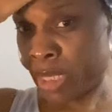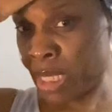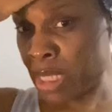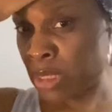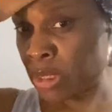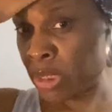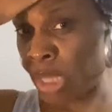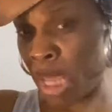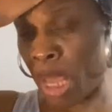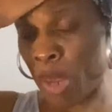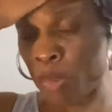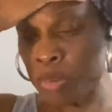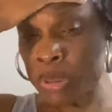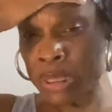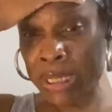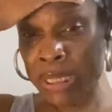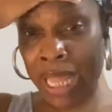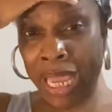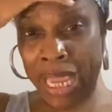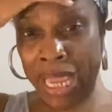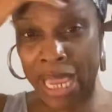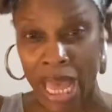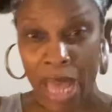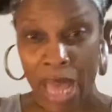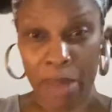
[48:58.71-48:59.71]
so I was
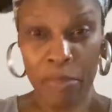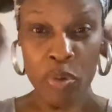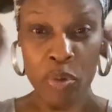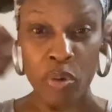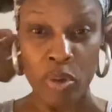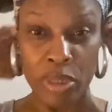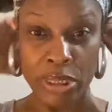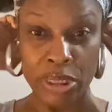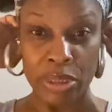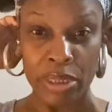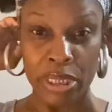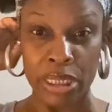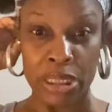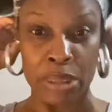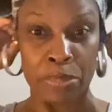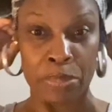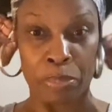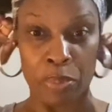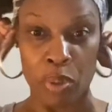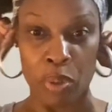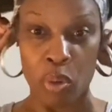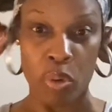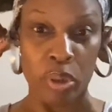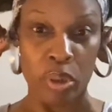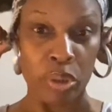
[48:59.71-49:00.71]
like, I'm going to
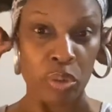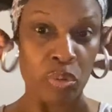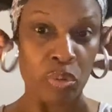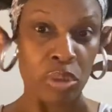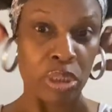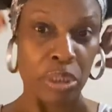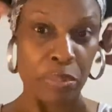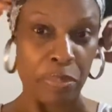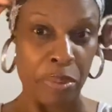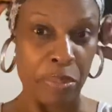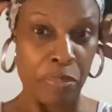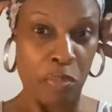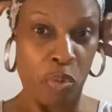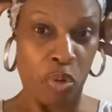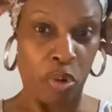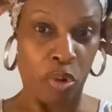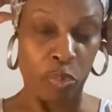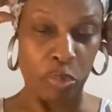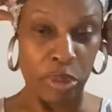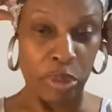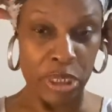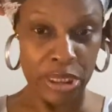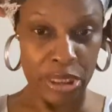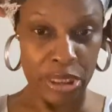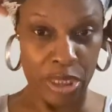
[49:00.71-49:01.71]
explore, do a little bit more
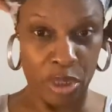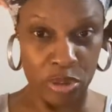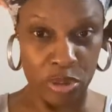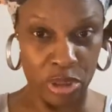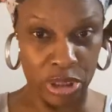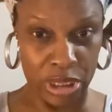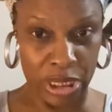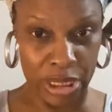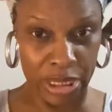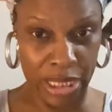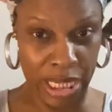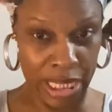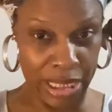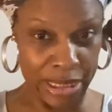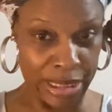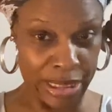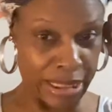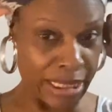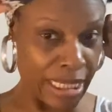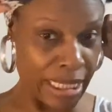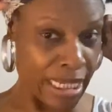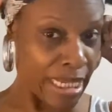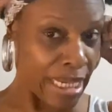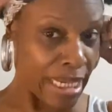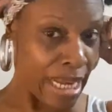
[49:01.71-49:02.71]
research and, and
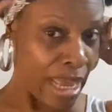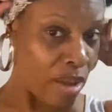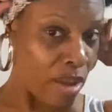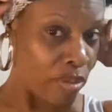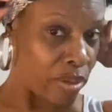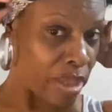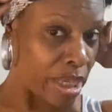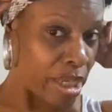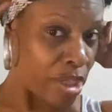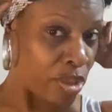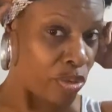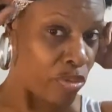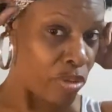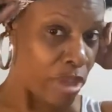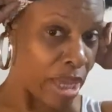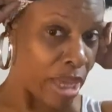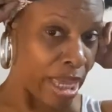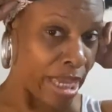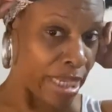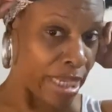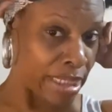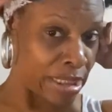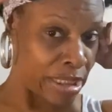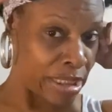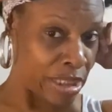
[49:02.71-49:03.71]
see, and I'll let you
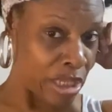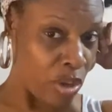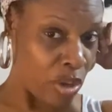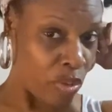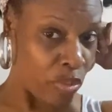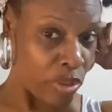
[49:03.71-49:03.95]
guys know